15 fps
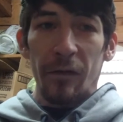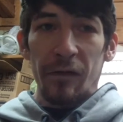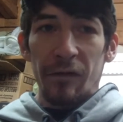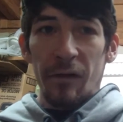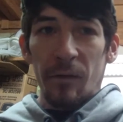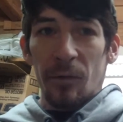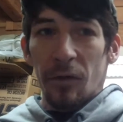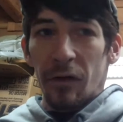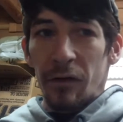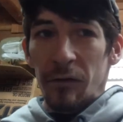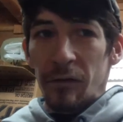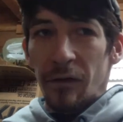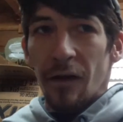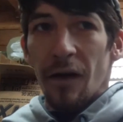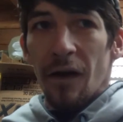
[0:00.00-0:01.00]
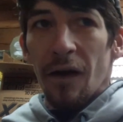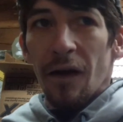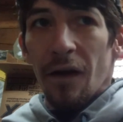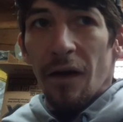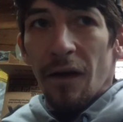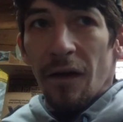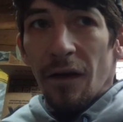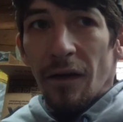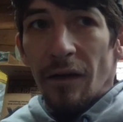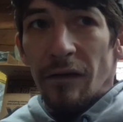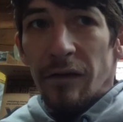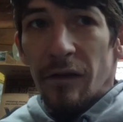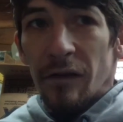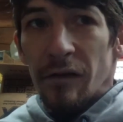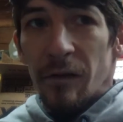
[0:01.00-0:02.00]
Subarus, as
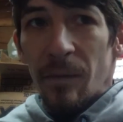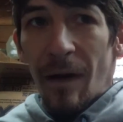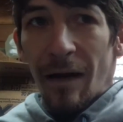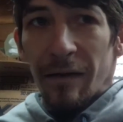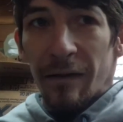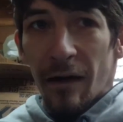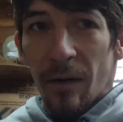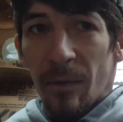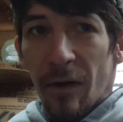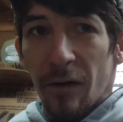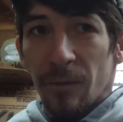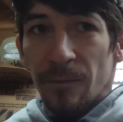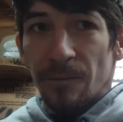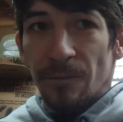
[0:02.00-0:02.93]
soon as you buy a turbo,